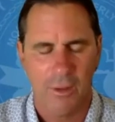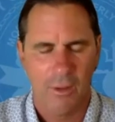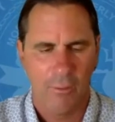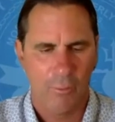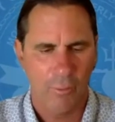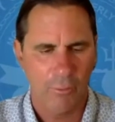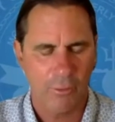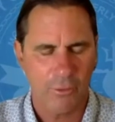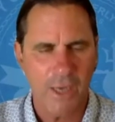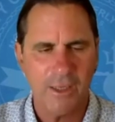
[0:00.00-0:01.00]
we were
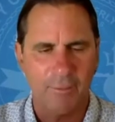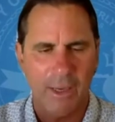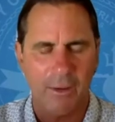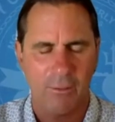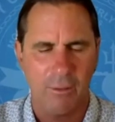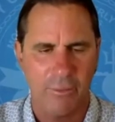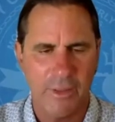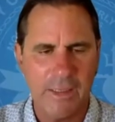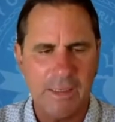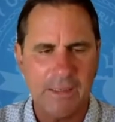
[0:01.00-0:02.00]
talking about the
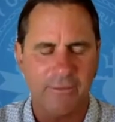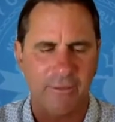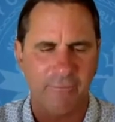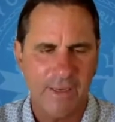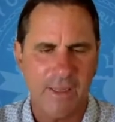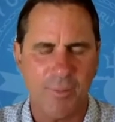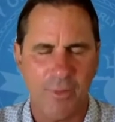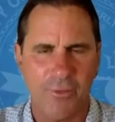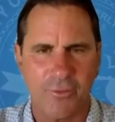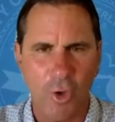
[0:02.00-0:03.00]
need to develop all
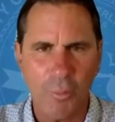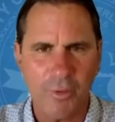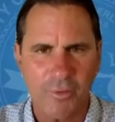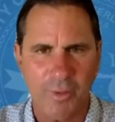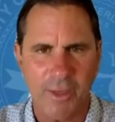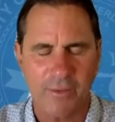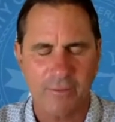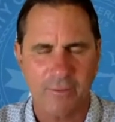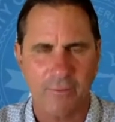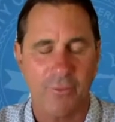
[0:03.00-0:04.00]
this open
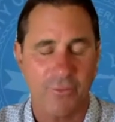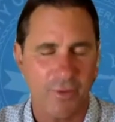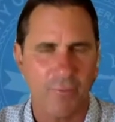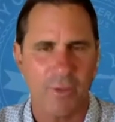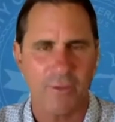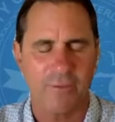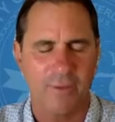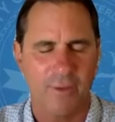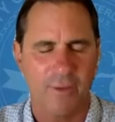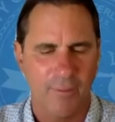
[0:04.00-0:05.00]
space, or the city was,
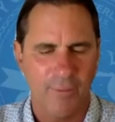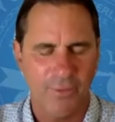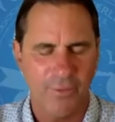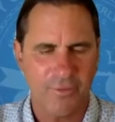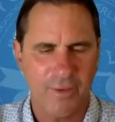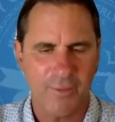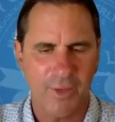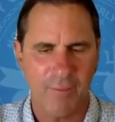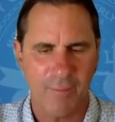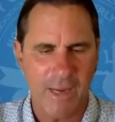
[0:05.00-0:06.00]
but at the same
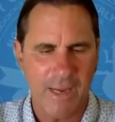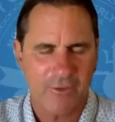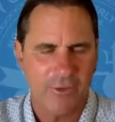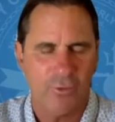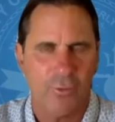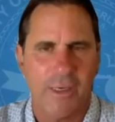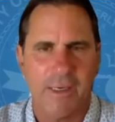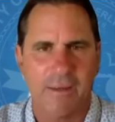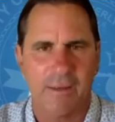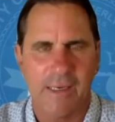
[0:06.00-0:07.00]
time, not actually doing
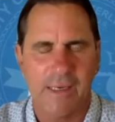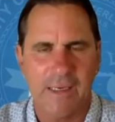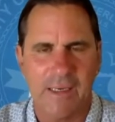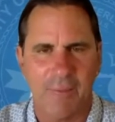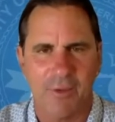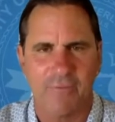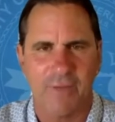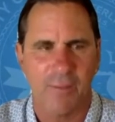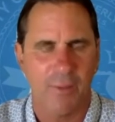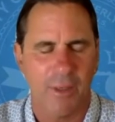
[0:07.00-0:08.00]
any economic
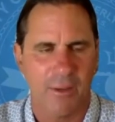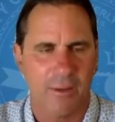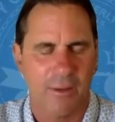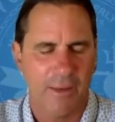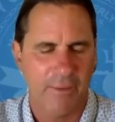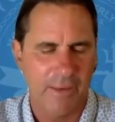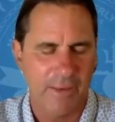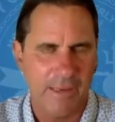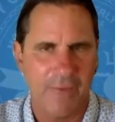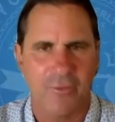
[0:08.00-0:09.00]
development, and then
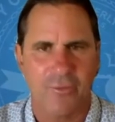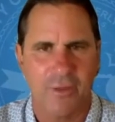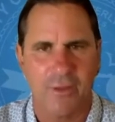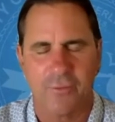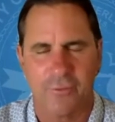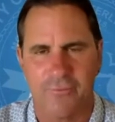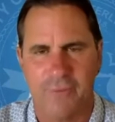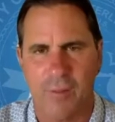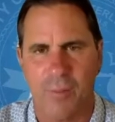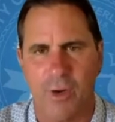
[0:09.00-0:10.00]
letting the city sort of
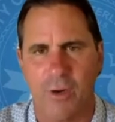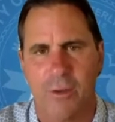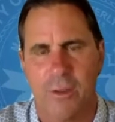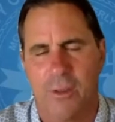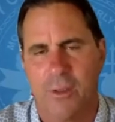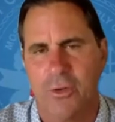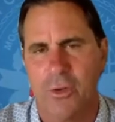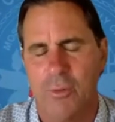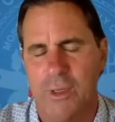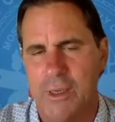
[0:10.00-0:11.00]
fall apart.
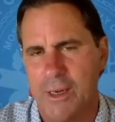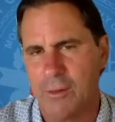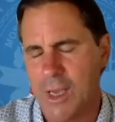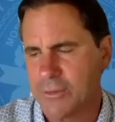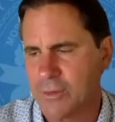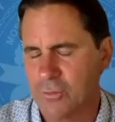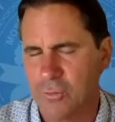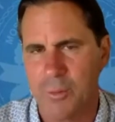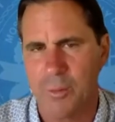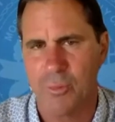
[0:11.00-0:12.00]
We kind of lost our
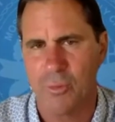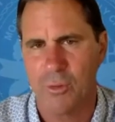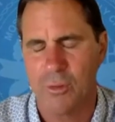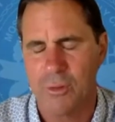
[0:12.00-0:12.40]
swimming pool.